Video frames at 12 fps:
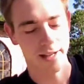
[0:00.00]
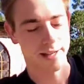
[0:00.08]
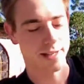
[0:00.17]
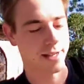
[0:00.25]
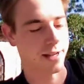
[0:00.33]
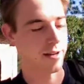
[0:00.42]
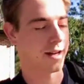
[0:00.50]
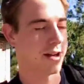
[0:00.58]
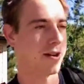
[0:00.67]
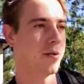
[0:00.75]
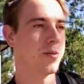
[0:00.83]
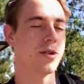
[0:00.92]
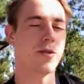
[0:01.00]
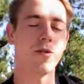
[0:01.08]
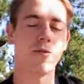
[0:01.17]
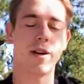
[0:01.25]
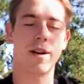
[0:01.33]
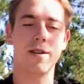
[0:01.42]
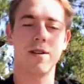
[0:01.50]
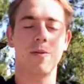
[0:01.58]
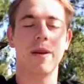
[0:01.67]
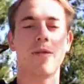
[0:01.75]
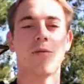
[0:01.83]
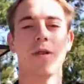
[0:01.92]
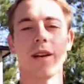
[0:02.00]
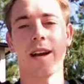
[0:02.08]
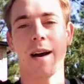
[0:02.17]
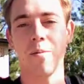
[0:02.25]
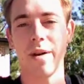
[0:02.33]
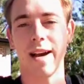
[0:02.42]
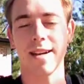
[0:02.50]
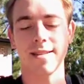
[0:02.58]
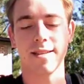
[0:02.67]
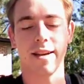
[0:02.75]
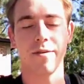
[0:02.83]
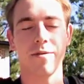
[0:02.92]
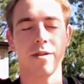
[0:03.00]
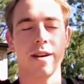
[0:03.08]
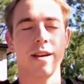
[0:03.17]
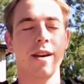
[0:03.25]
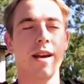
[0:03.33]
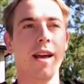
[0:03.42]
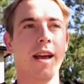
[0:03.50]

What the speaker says: So hope you're doing well. Hope everyone got back safely.